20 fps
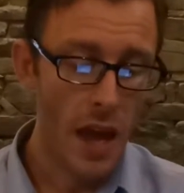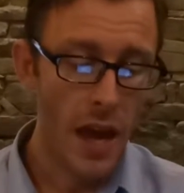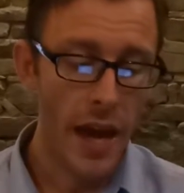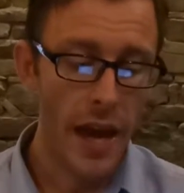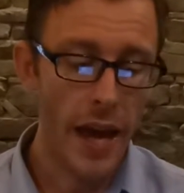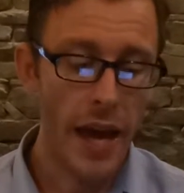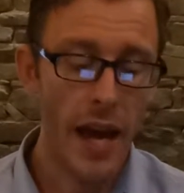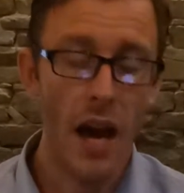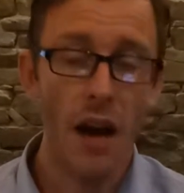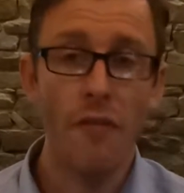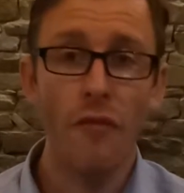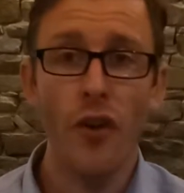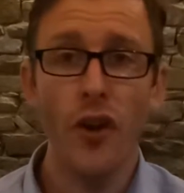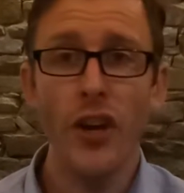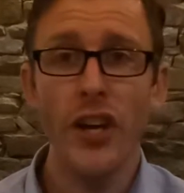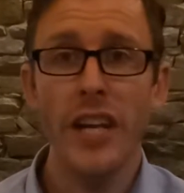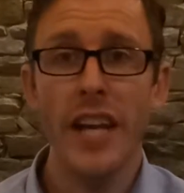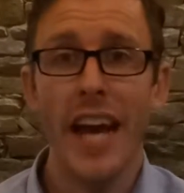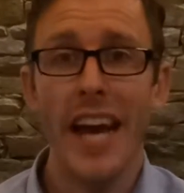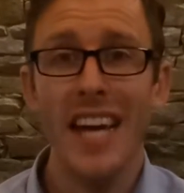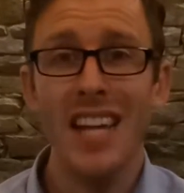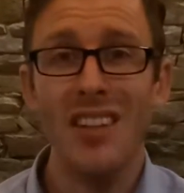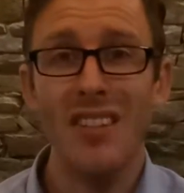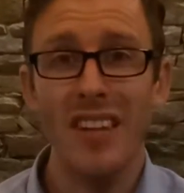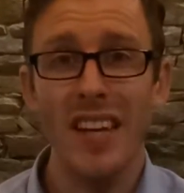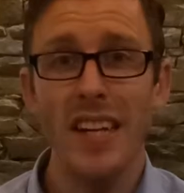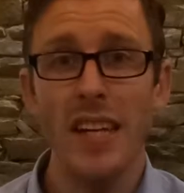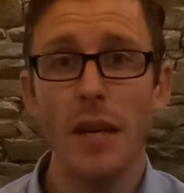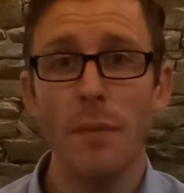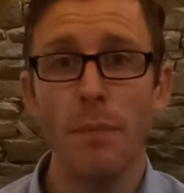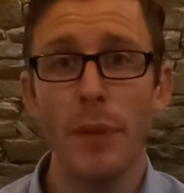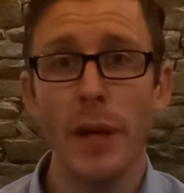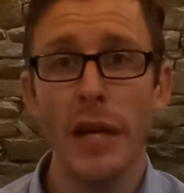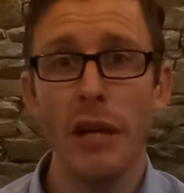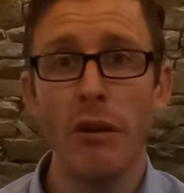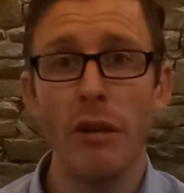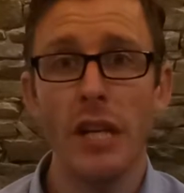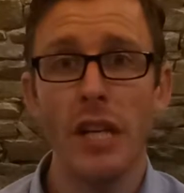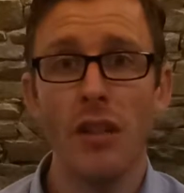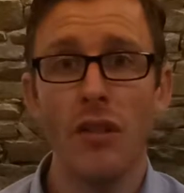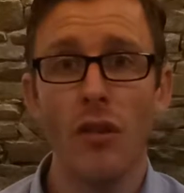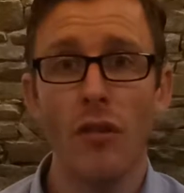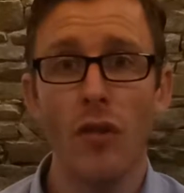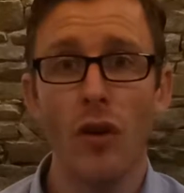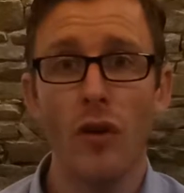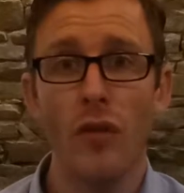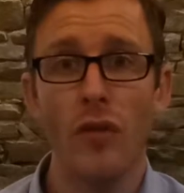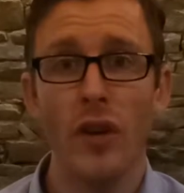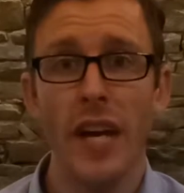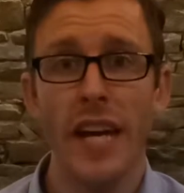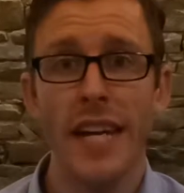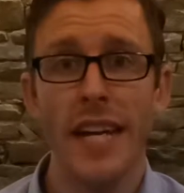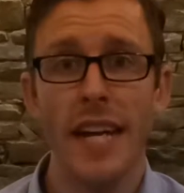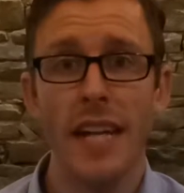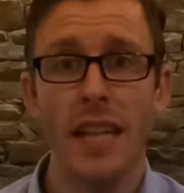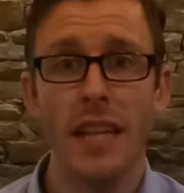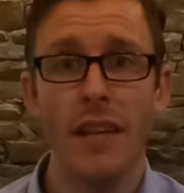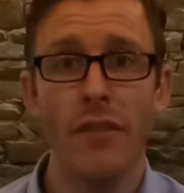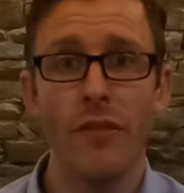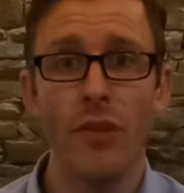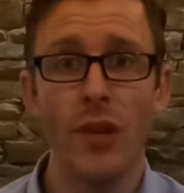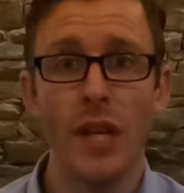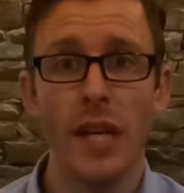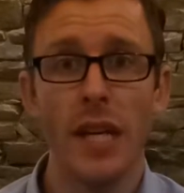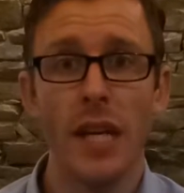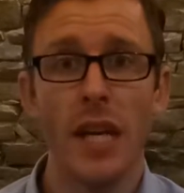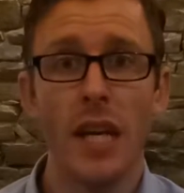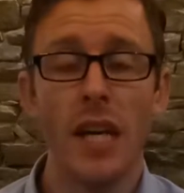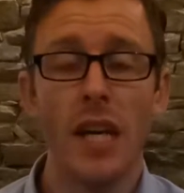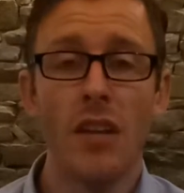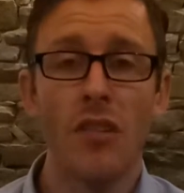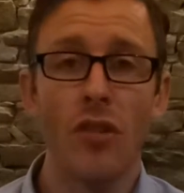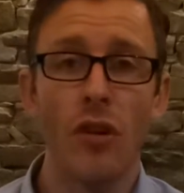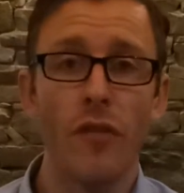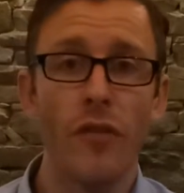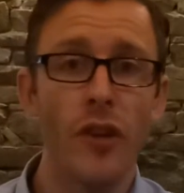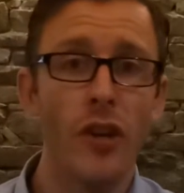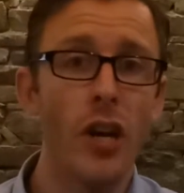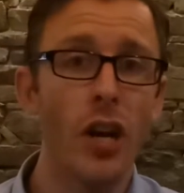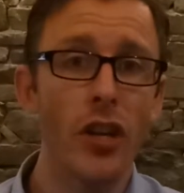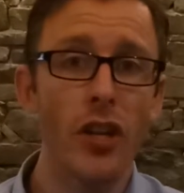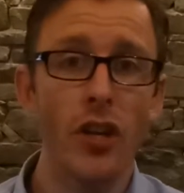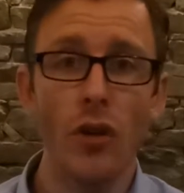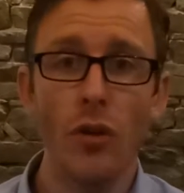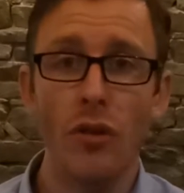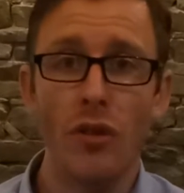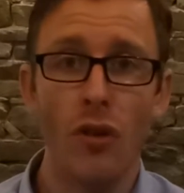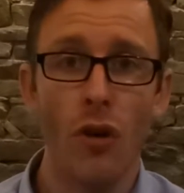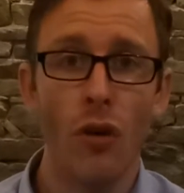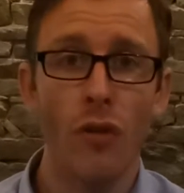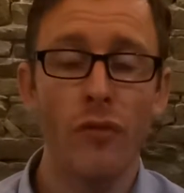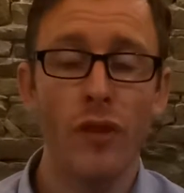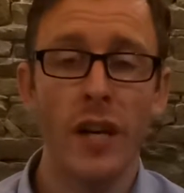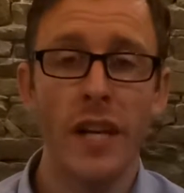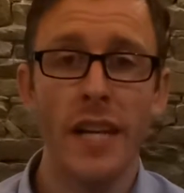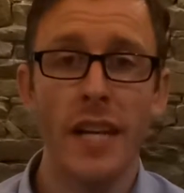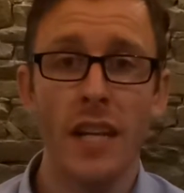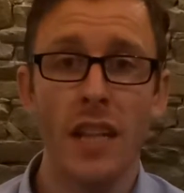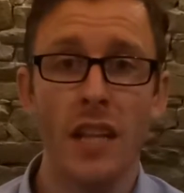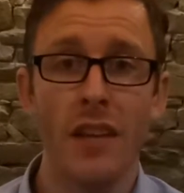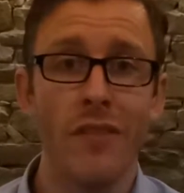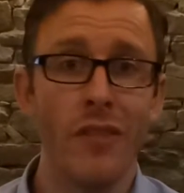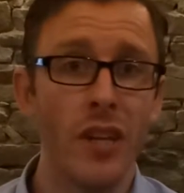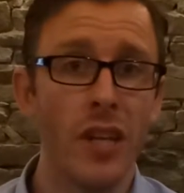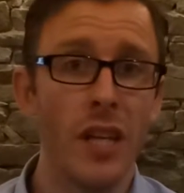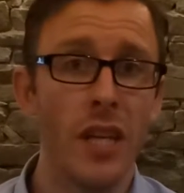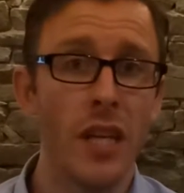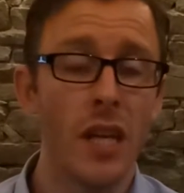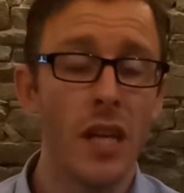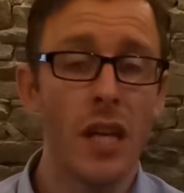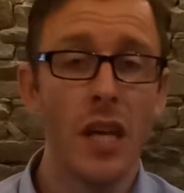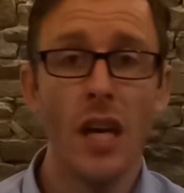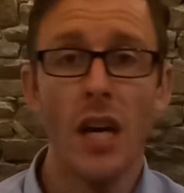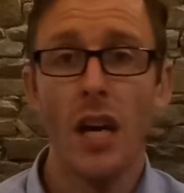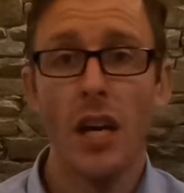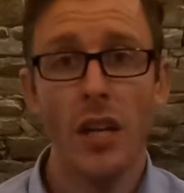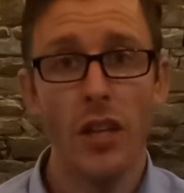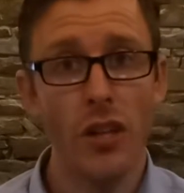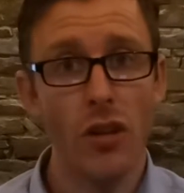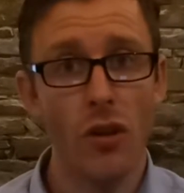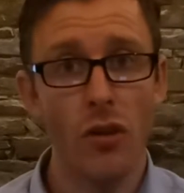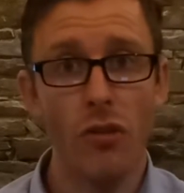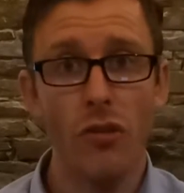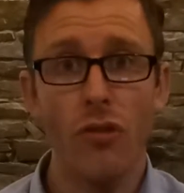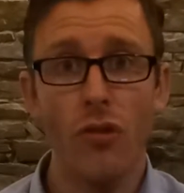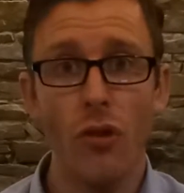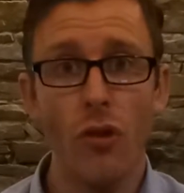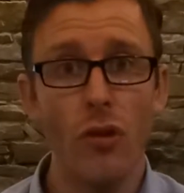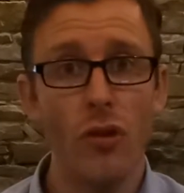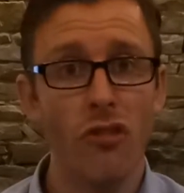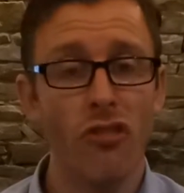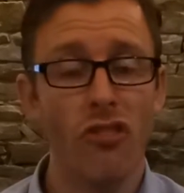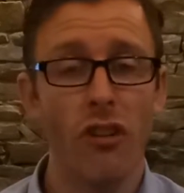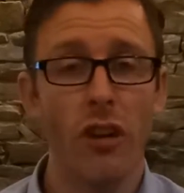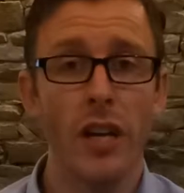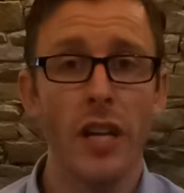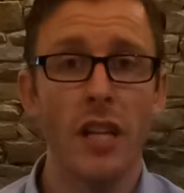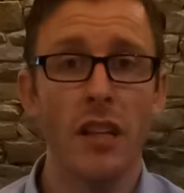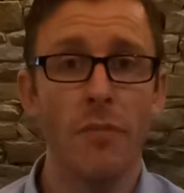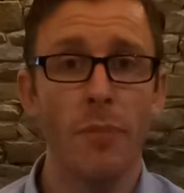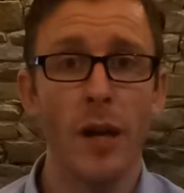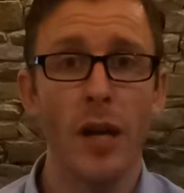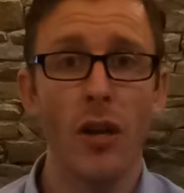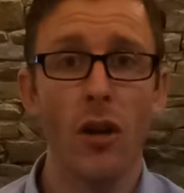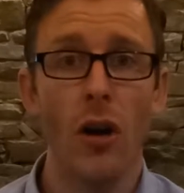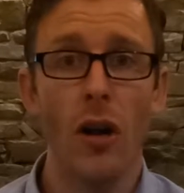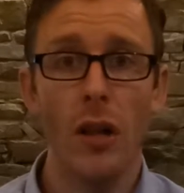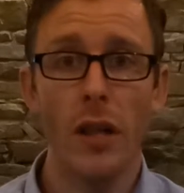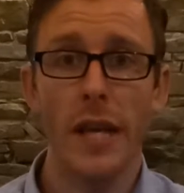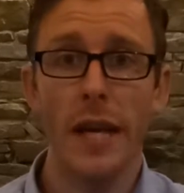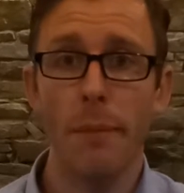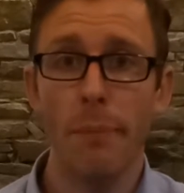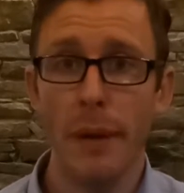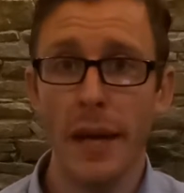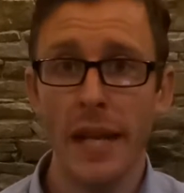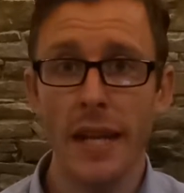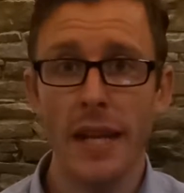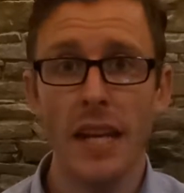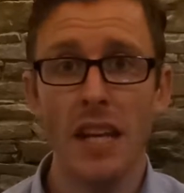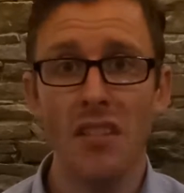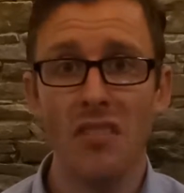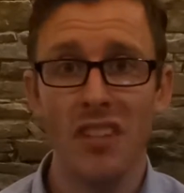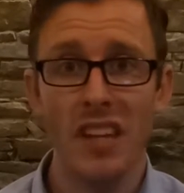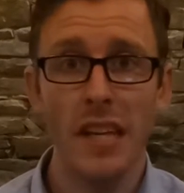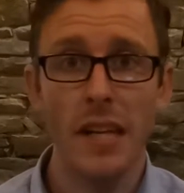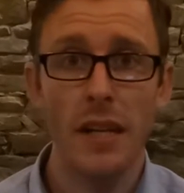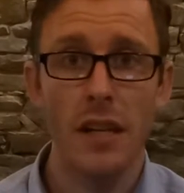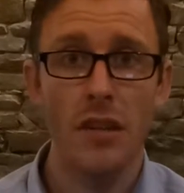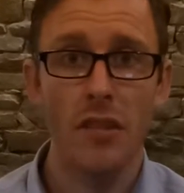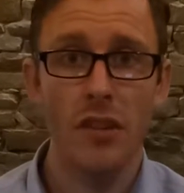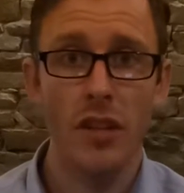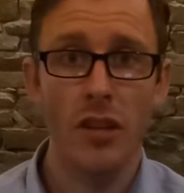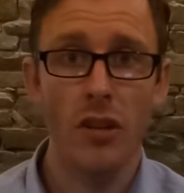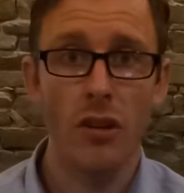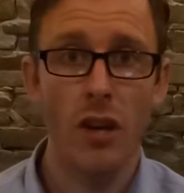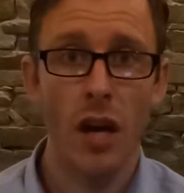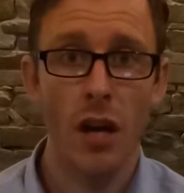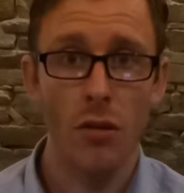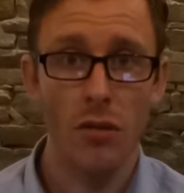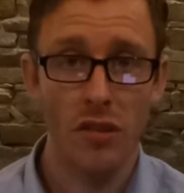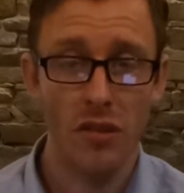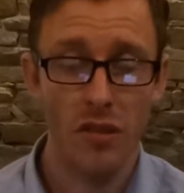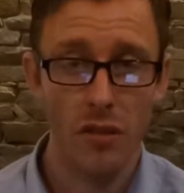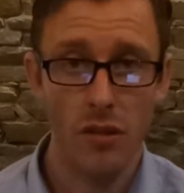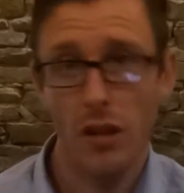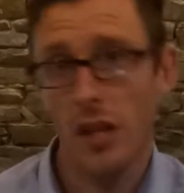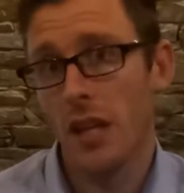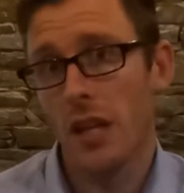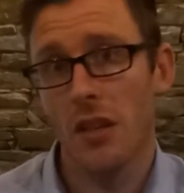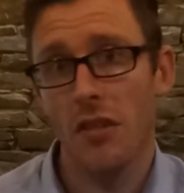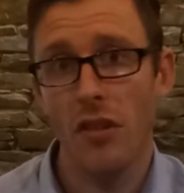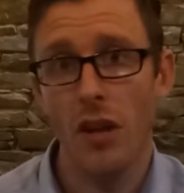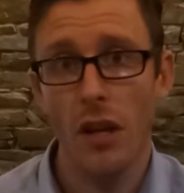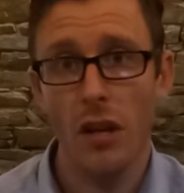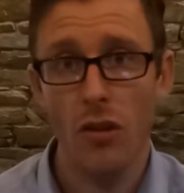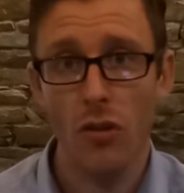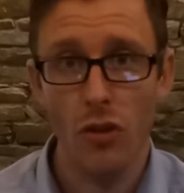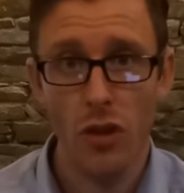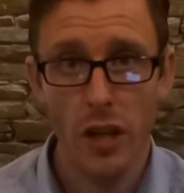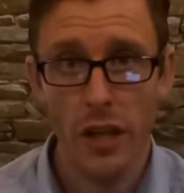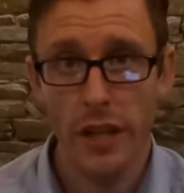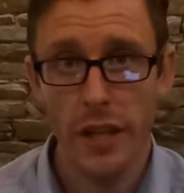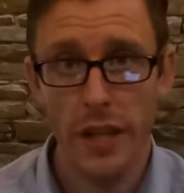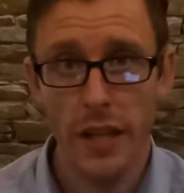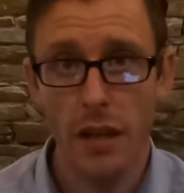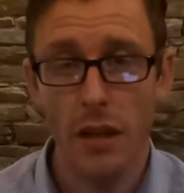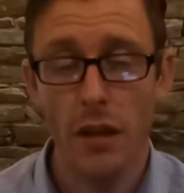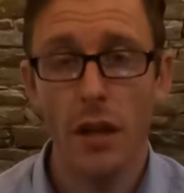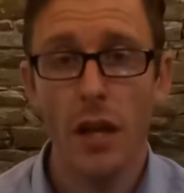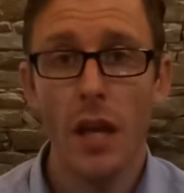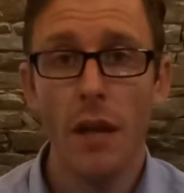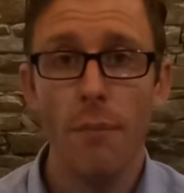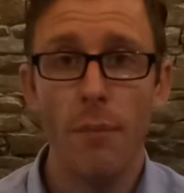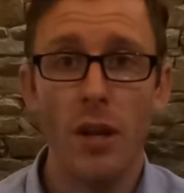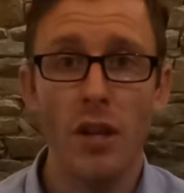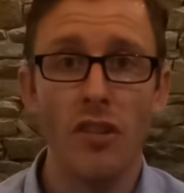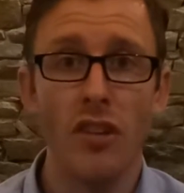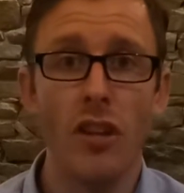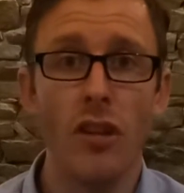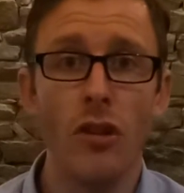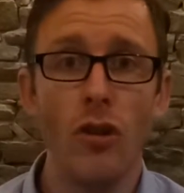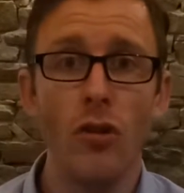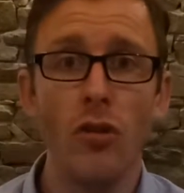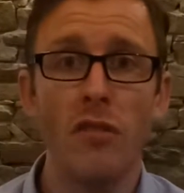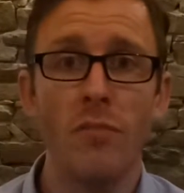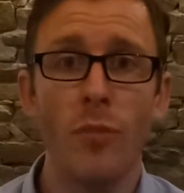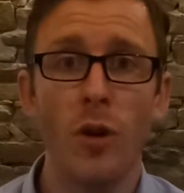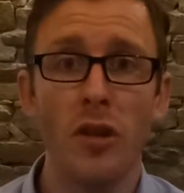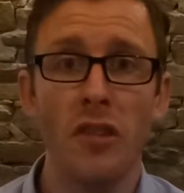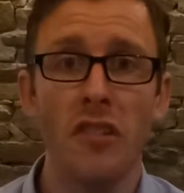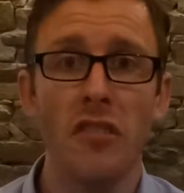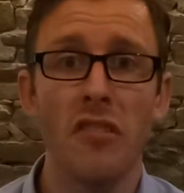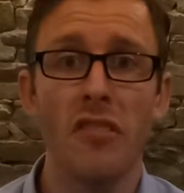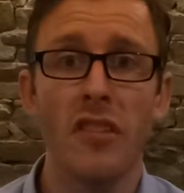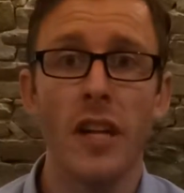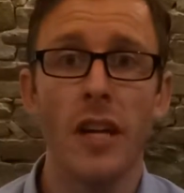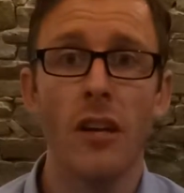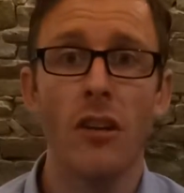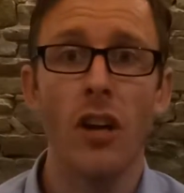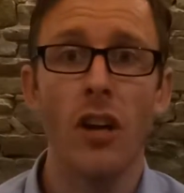Avoid extended periods of overhead activity. So if you're not used to overhead activity, don't try and spend all day painting ceilings in your house. It's not a good idea, because you use muscles that are